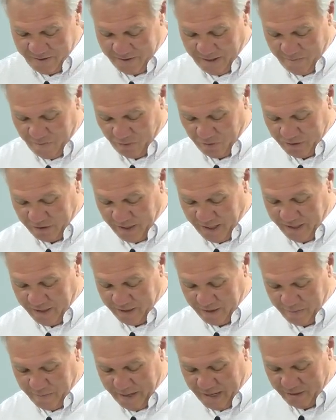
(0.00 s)
because I'm going to say
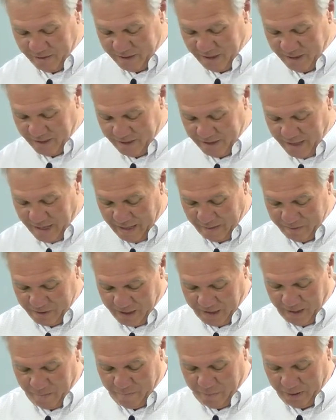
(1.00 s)
this about 10
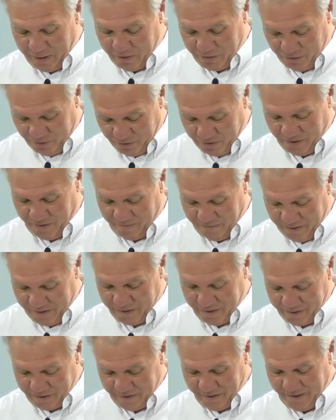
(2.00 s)
times. I got pictures of
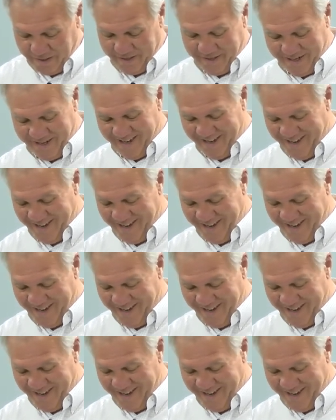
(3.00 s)
this.